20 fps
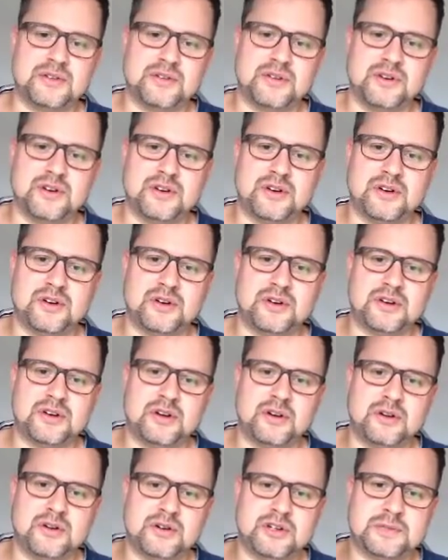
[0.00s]

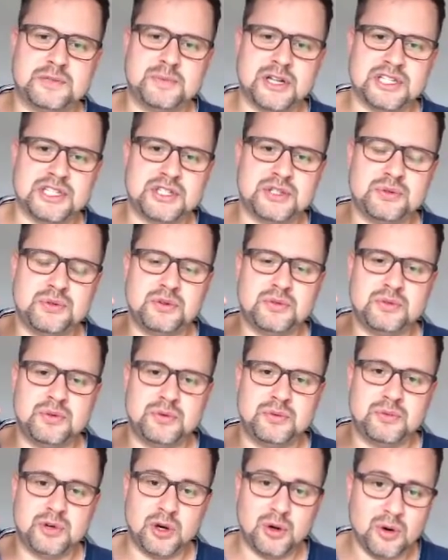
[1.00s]
corresponds to a
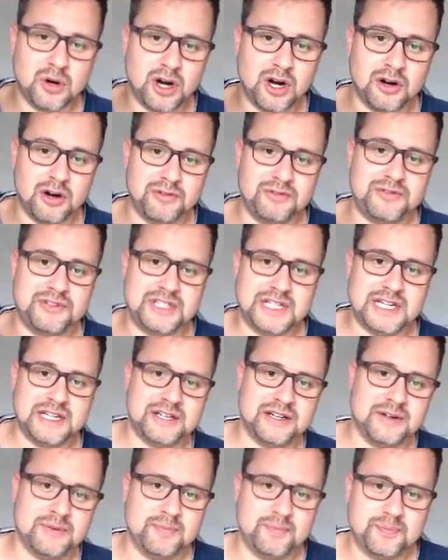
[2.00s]
row of
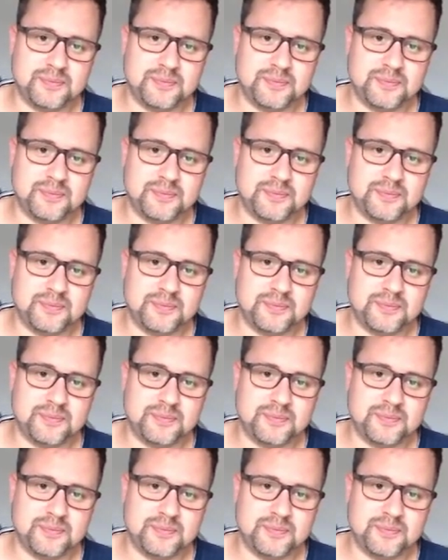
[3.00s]
data,